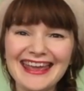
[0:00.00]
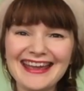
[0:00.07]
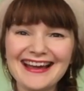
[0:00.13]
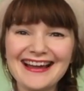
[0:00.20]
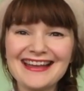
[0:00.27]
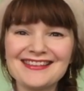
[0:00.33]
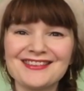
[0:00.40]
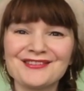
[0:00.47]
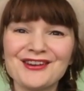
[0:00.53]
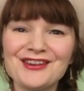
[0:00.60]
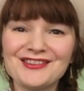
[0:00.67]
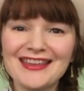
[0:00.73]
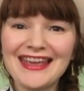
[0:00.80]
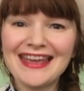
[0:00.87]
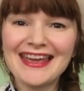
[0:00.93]
guys, it's
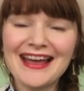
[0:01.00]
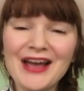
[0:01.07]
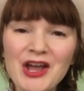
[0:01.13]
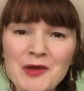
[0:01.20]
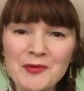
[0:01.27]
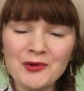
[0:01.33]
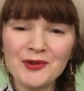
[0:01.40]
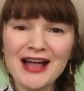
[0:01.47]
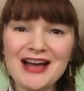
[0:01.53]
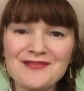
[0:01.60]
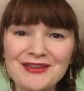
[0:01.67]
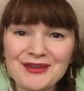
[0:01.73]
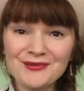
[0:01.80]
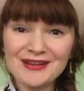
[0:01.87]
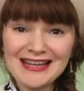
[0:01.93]
Rosa here. I hope you're all
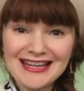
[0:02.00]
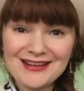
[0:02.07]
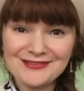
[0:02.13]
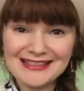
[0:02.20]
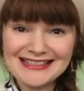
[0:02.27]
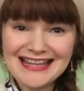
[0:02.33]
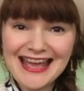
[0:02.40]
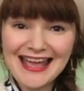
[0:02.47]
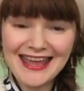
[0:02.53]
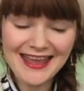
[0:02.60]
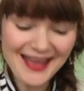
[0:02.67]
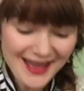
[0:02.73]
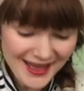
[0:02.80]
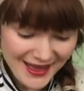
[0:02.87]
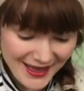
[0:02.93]
having a really lovely day.
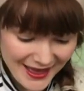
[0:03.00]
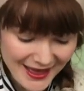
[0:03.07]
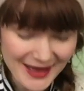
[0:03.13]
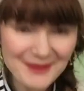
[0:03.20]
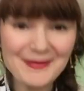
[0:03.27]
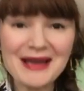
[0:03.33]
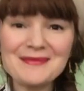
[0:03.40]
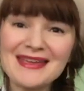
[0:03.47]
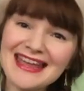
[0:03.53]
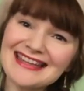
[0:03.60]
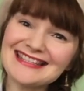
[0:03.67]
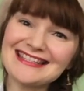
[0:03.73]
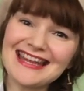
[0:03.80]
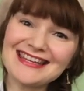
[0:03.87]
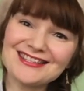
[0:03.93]
I'm here
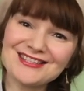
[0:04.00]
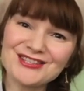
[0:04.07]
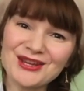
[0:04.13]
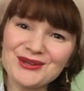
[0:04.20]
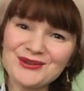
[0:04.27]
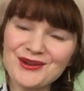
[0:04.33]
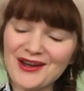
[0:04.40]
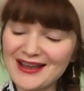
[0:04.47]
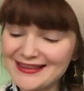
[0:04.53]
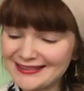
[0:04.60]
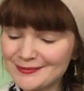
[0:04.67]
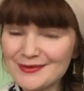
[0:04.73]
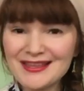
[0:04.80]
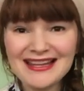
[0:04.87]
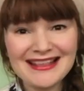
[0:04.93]
today to show you guys
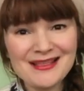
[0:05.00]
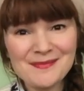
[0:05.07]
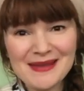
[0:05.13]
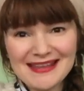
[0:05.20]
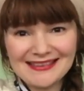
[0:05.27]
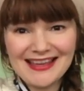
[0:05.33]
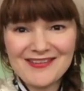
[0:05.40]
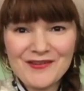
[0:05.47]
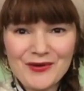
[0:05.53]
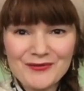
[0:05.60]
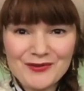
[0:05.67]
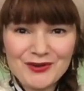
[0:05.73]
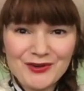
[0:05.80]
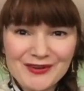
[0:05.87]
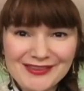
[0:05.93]
some of the little bits I've got
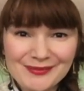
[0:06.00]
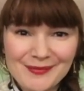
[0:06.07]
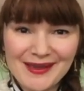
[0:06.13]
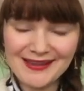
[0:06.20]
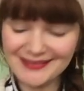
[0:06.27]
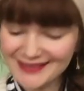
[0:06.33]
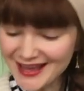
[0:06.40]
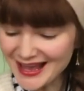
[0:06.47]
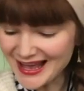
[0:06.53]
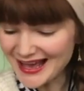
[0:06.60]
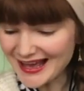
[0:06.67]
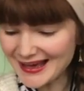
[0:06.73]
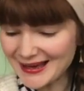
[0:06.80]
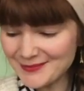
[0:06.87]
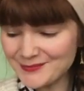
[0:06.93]
for Christmas,
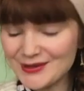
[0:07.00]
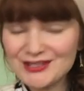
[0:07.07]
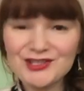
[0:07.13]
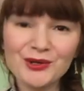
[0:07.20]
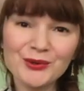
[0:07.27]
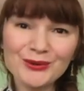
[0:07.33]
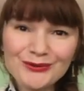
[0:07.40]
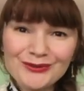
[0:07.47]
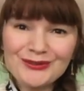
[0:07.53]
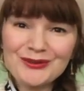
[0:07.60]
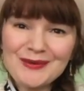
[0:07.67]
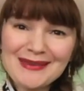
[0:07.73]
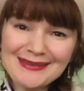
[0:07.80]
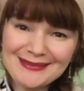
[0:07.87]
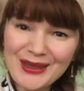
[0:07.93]
which are all to do
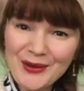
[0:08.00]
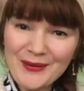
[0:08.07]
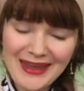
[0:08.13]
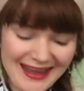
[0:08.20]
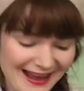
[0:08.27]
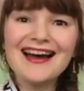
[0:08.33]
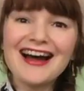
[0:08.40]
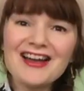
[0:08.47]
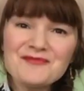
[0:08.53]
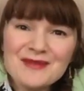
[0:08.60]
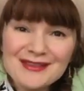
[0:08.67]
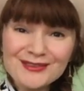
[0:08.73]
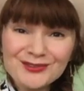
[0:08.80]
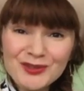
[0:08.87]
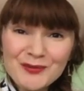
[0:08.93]
with sewing. I've
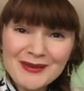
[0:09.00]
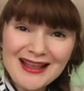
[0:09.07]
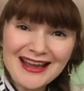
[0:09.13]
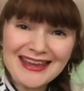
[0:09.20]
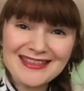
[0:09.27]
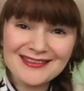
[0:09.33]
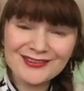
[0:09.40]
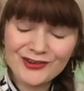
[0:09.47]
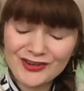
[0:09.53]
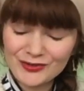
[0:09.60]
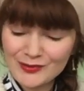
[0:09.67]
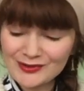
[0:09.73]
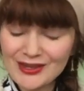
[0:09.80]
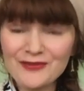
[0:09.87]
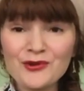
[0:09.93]
been super lucky this
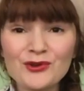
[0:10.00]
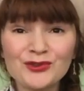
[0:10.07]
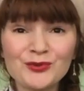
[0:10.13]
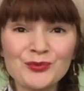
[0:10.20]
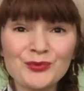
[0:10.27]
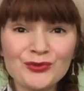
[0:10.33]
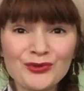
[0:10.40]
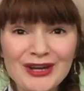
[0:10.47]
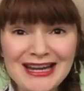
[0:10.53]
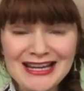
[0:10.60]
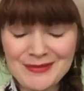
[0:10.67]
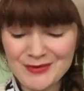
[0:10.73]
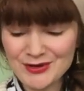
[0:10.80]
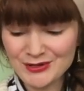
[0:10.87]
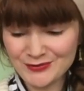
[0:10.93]
Christmas. I've got some
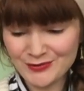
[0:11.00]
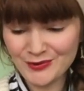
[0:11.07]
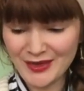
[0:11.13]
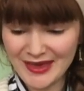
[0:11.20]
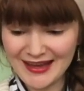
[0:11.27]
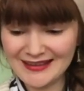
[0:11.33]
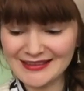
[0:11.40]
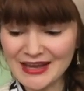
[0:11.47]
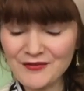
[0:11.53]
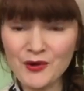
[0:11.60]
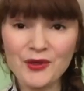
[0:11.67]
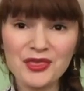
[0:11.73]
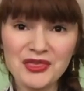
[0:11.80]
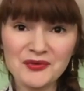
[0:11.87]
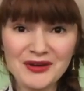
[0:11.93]
really beautiful things. I've
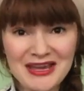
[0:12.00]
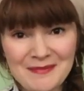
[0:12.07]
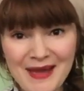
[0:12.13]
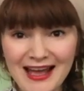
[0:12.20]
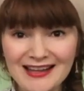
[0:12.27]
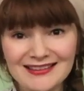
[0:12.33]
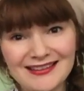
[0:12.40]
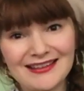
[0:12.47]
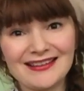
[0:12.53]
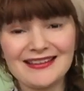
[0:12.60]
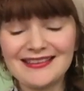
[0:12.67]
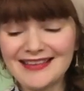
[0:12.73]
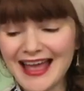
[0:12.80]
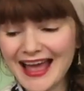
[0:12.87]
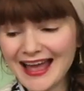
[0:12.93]
got three
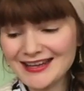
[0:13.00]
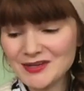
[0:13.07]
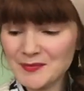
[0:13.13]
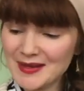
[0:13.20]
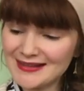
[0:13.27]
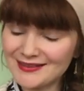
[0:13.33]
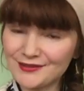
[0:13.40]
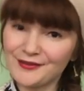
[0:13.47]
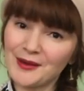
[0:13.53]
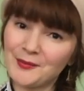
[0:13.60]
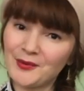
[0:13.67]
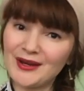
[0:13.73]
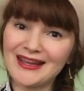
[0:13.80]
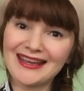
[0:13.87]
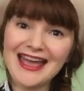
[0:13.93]
patterns and a piece of
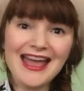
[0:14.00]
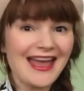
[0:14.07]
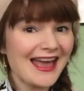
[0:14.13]
fabric